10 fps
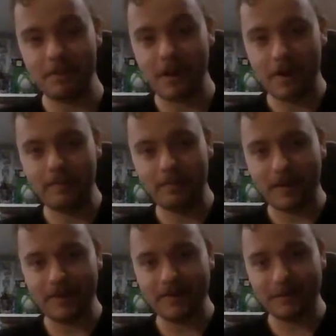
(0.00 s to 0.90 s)

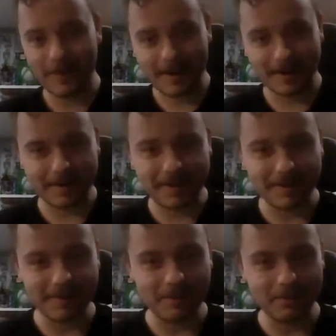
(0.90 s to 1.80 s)
upsides of getting a
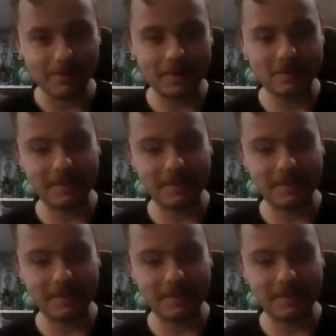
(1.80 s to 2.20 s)
Nintendo Switch,